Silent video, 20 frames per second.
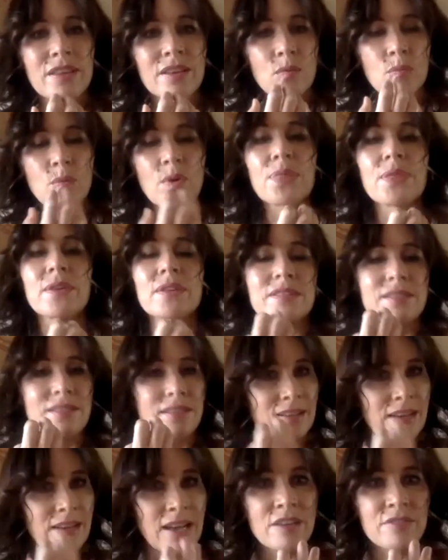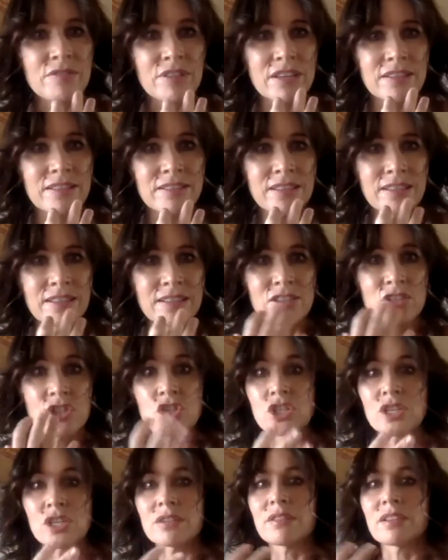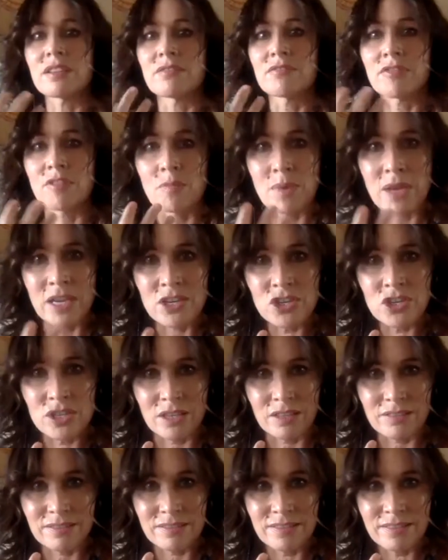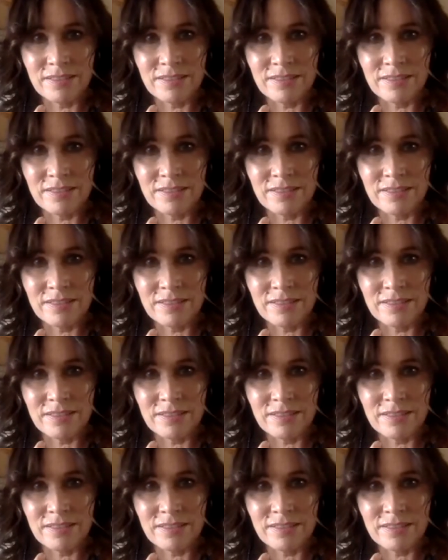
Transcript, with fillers: with the saliva. It's sharing information.